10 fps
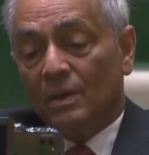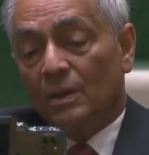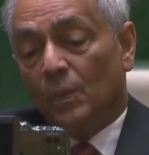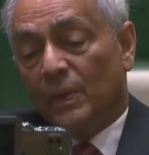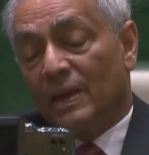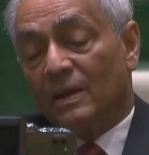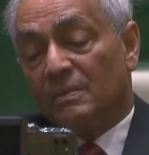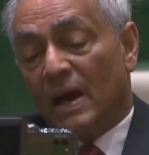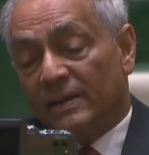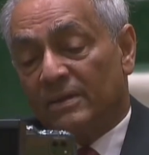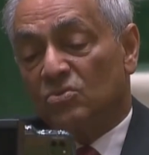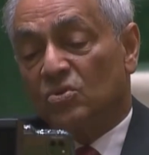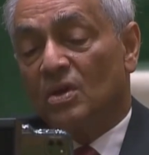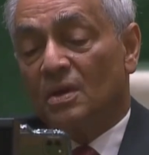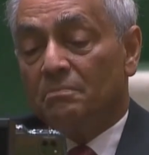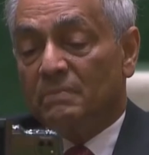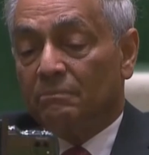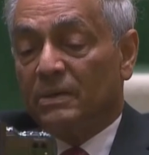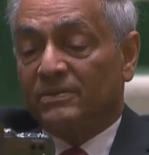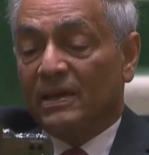We encourage
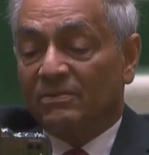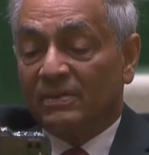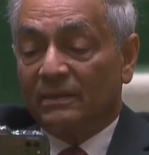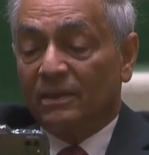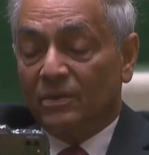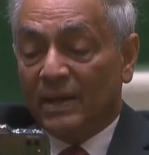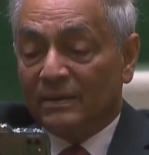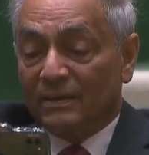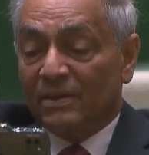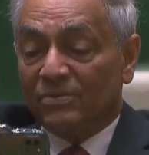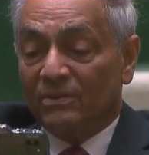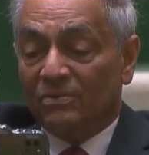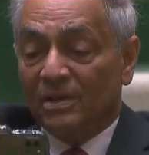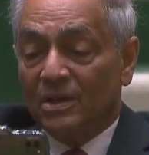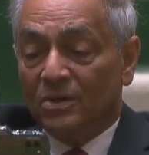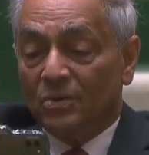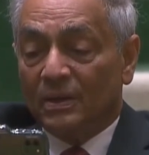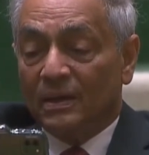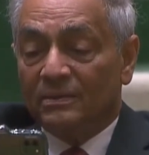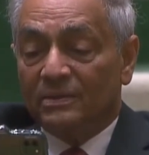member states and the United Nations to
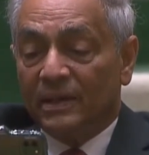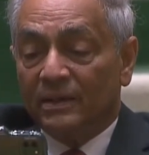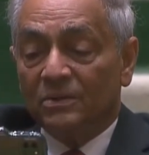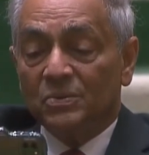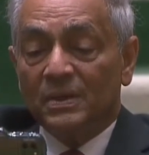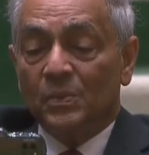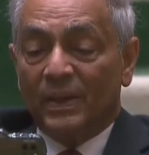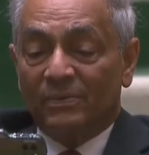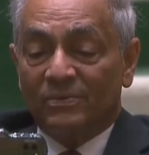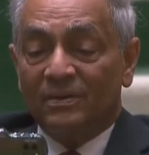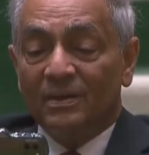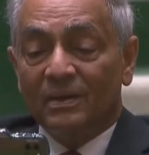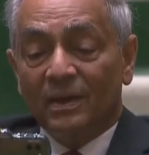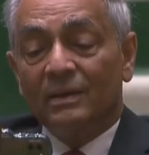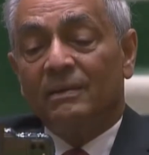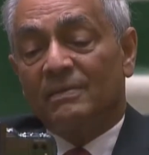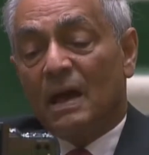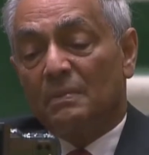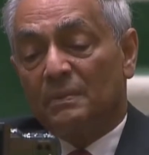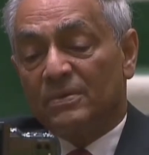continue to invest in
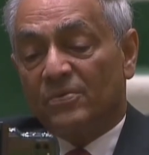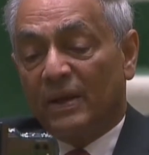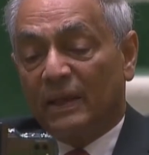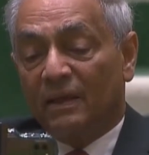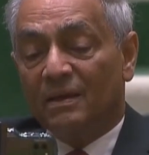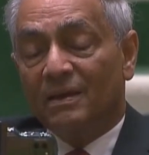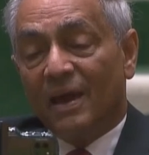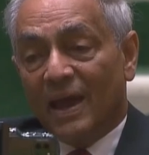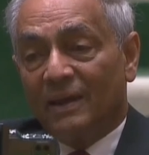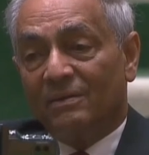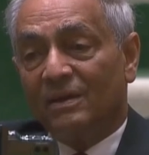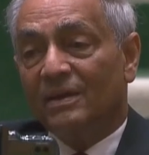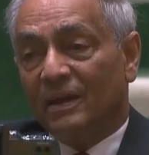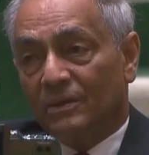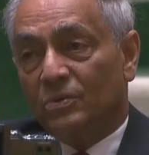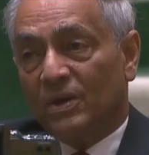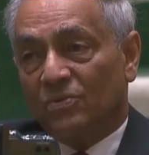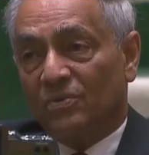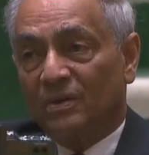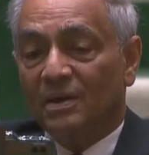disarmament training and
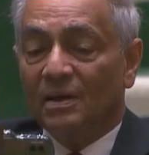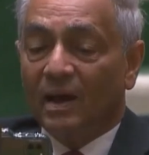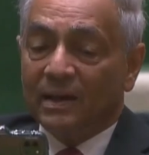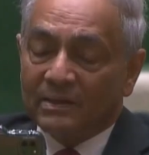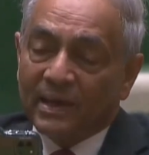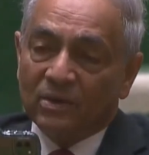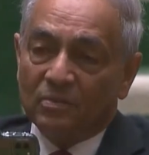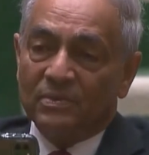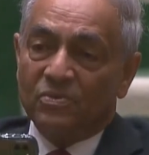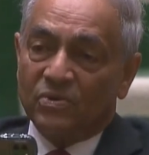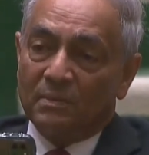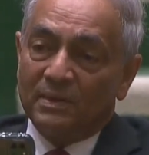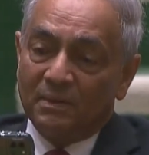education. I thank you, Mr. Chairman.